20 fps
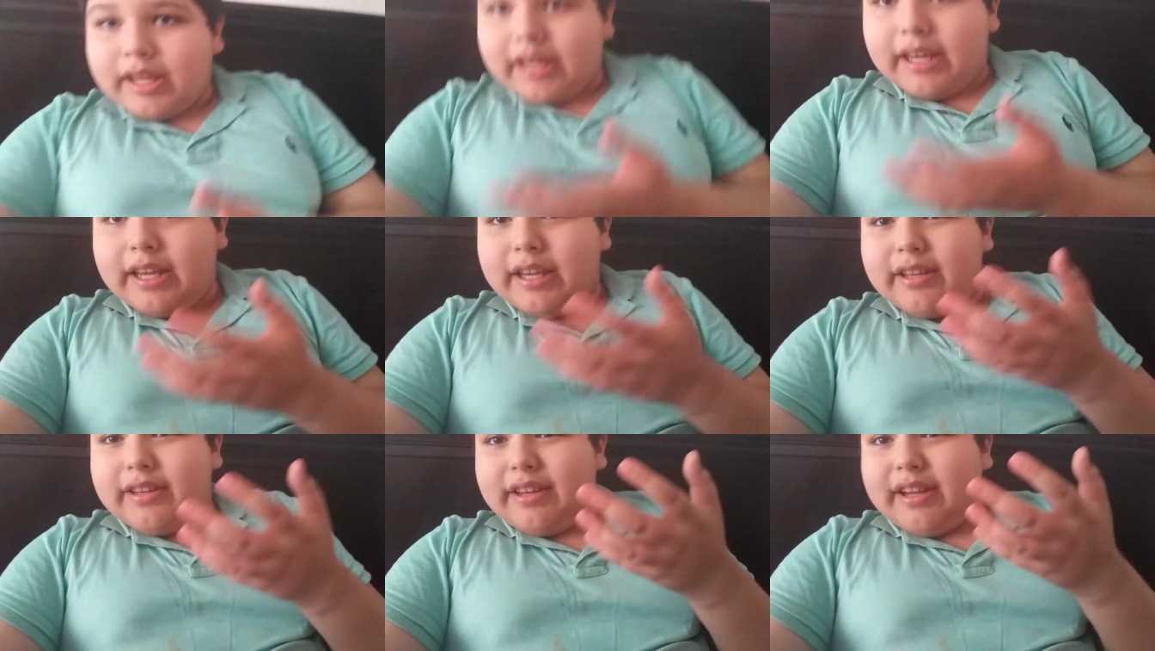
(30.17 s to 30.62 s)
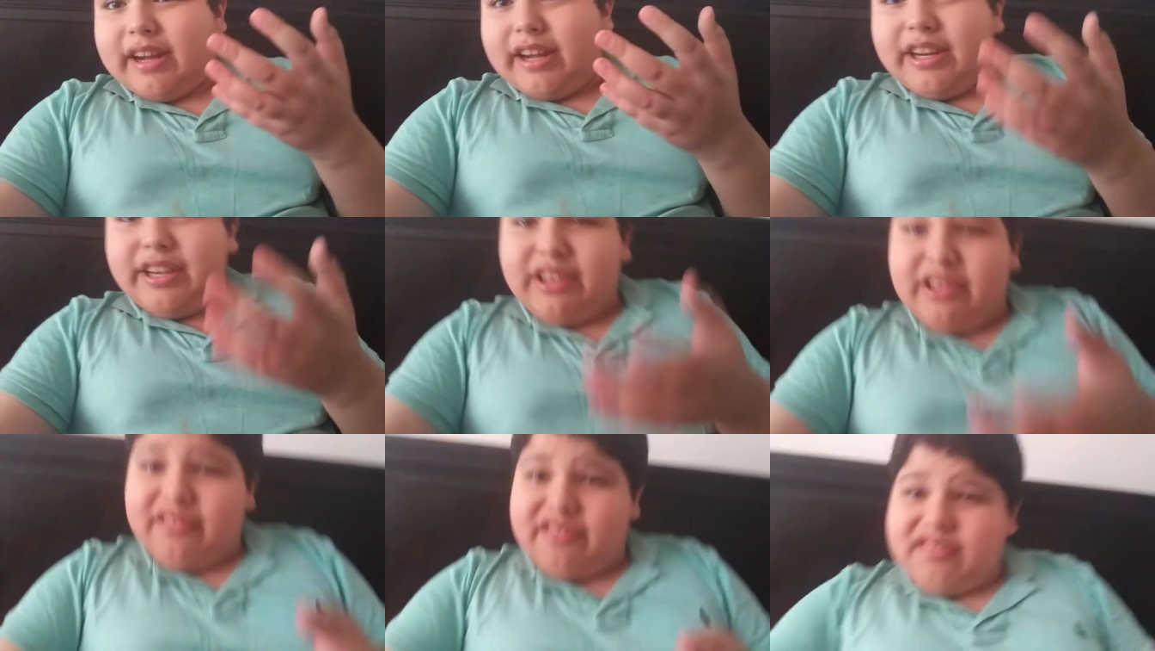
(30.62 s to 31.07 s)
And
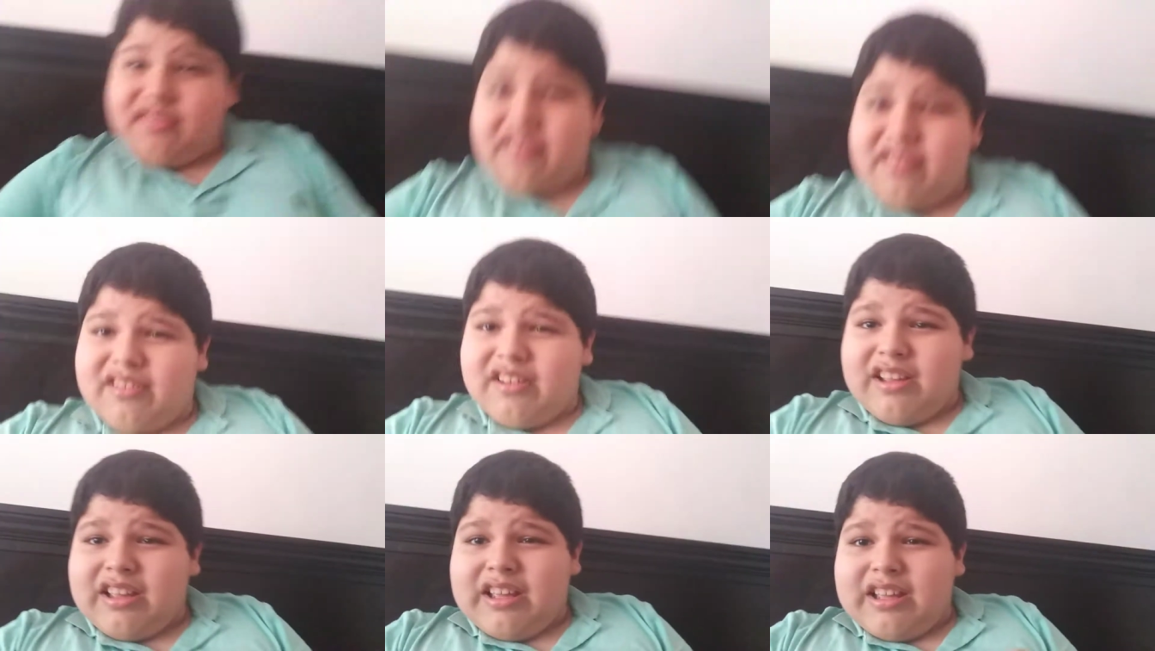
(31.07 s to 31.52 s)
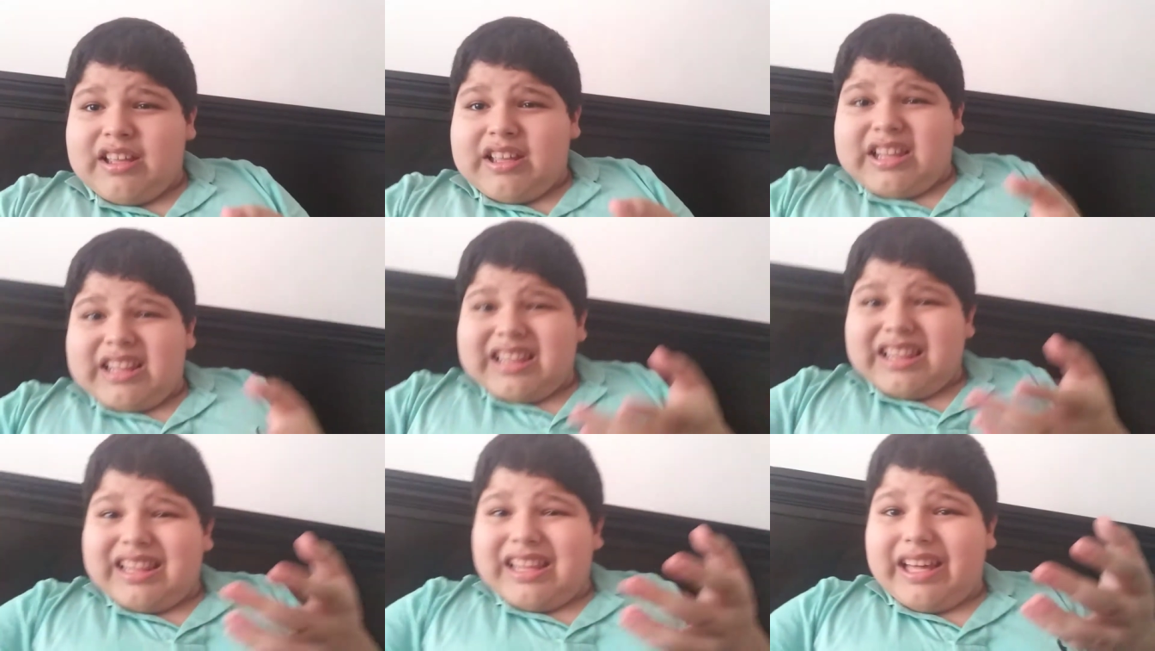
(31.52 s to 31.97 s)
I know
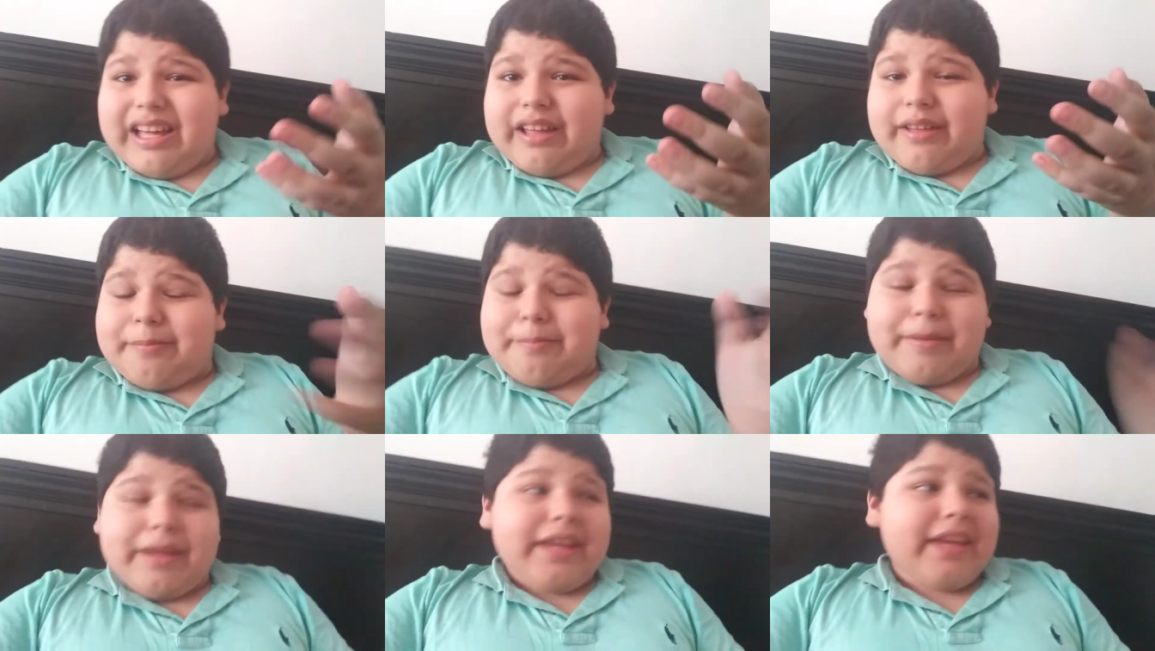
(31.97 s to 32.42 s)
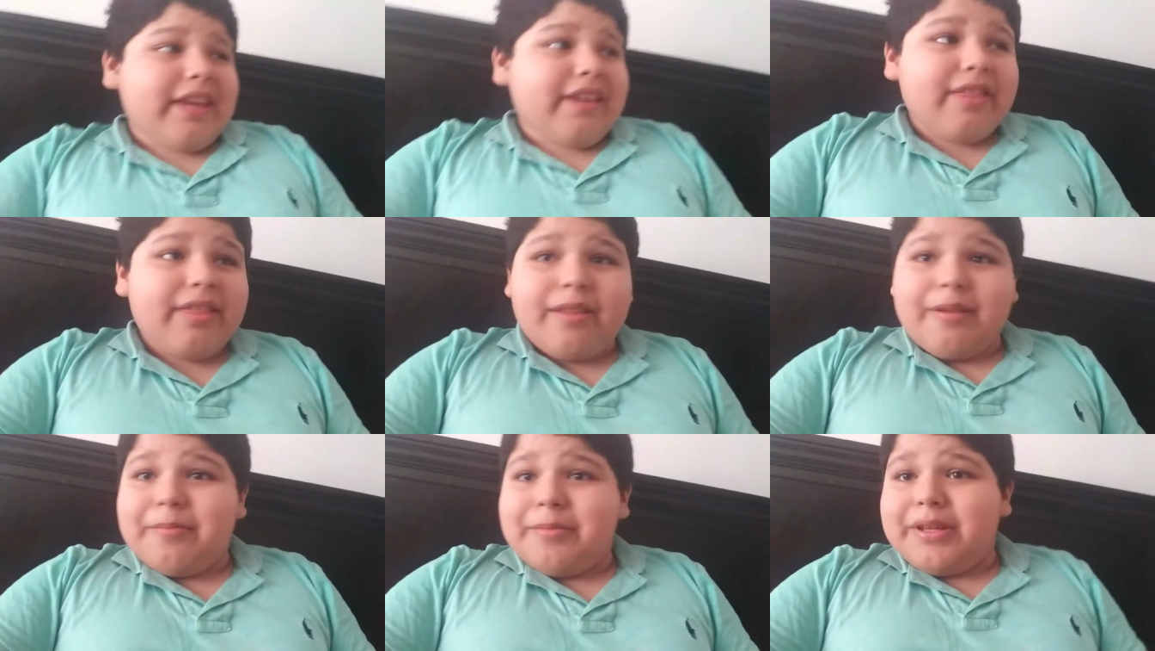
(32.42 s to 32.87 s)
that
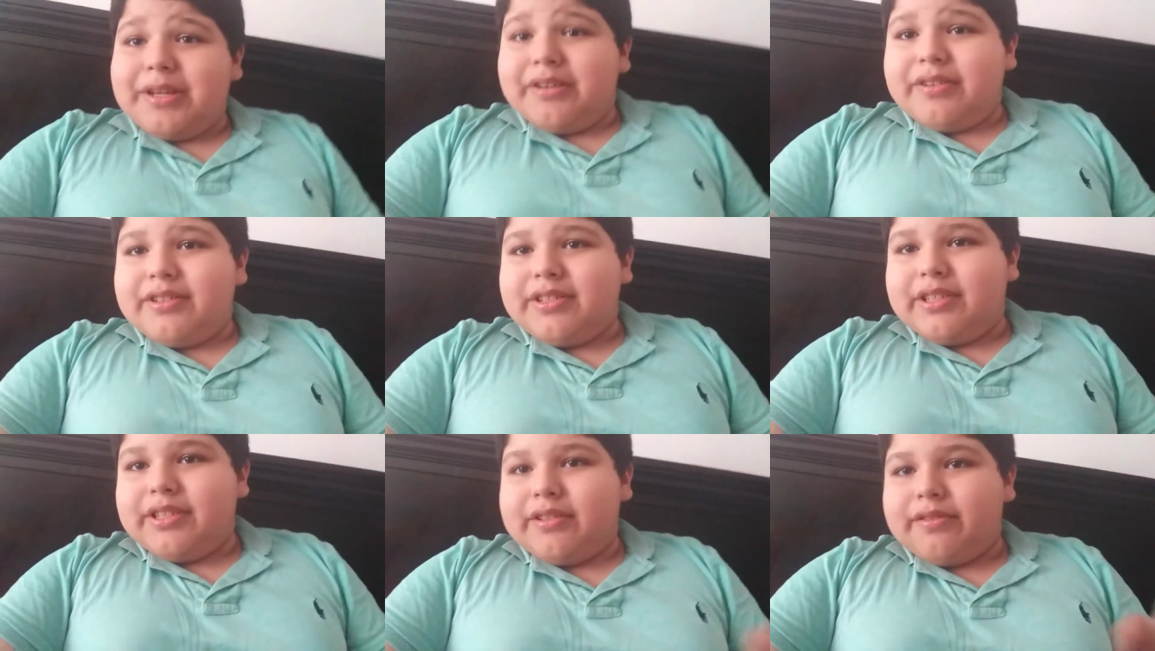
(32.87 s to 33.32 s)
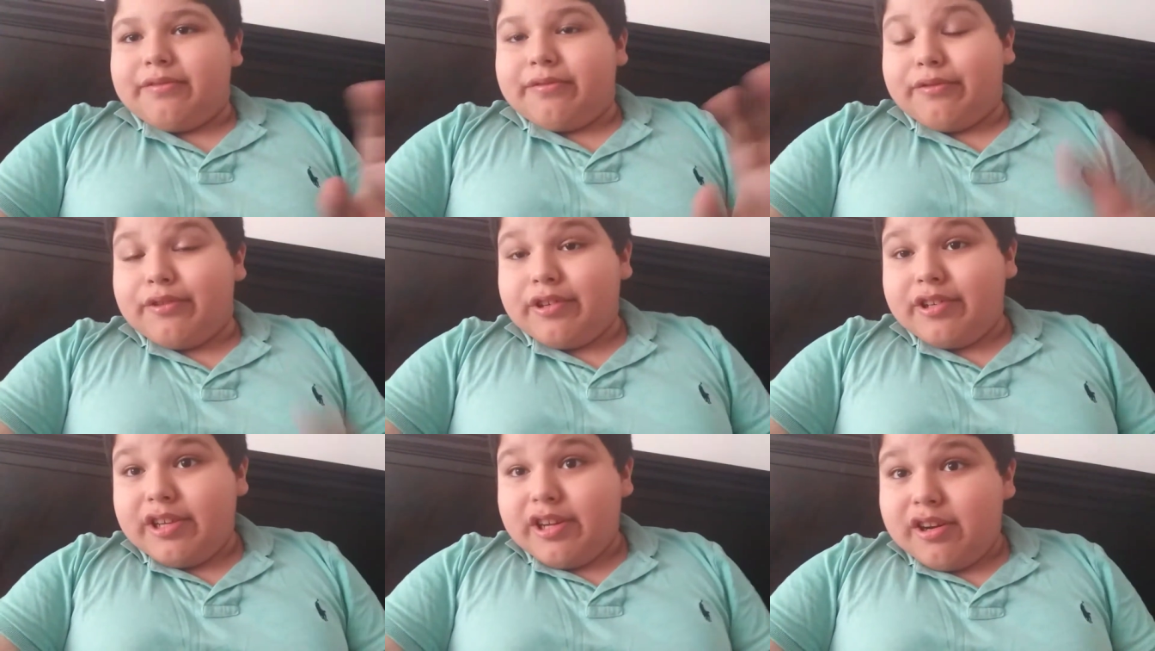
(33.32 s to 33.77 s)
making thumbnails is
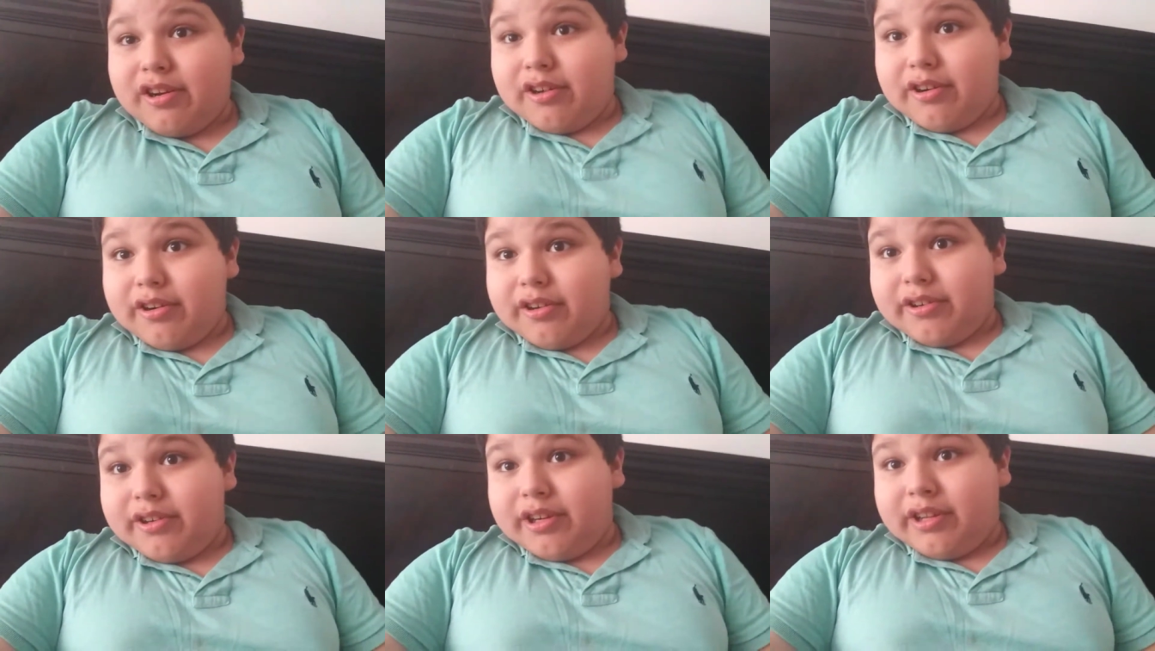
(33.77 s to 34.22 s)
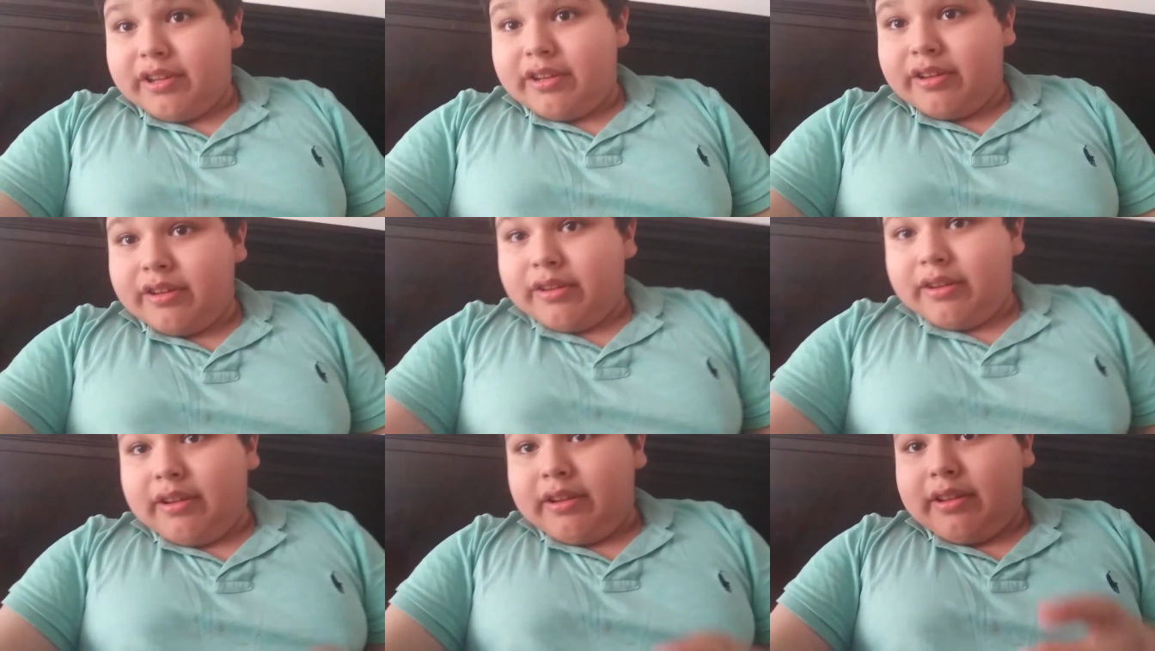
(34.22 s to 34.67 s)
really hard,
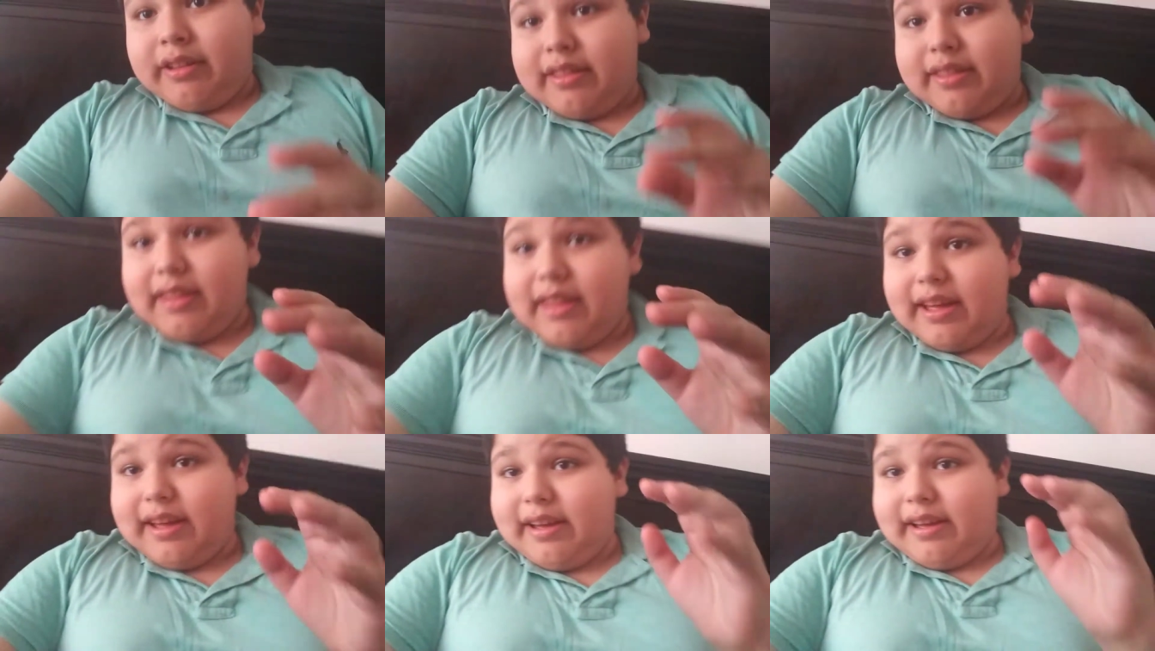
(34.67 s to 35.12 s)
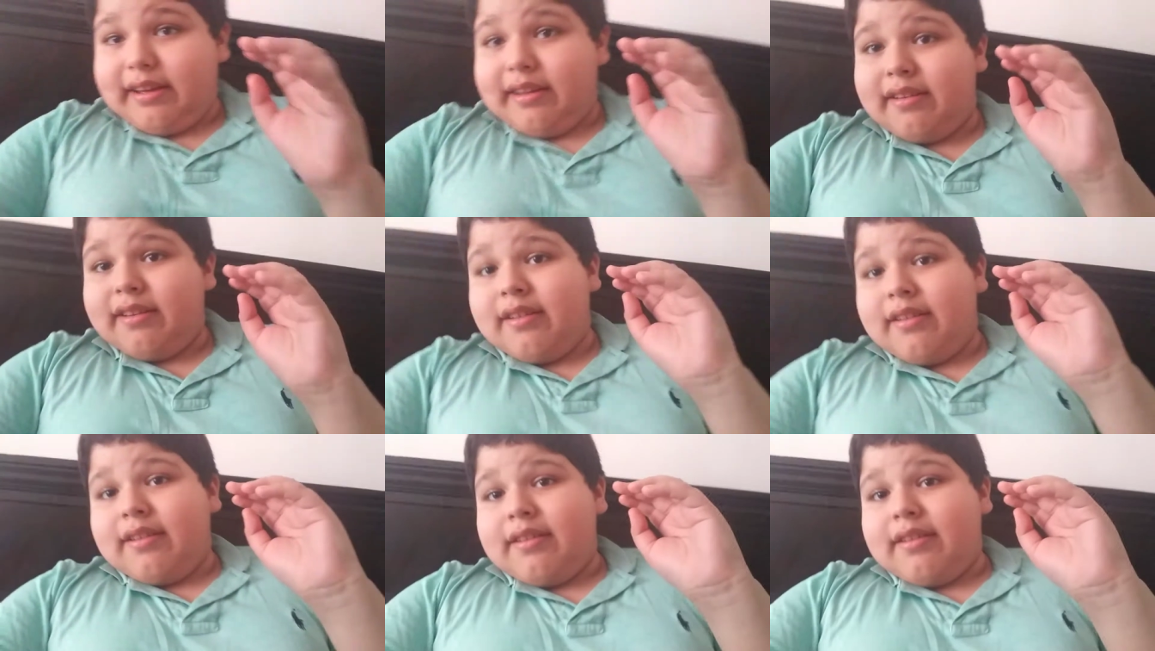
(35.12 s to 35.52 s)
that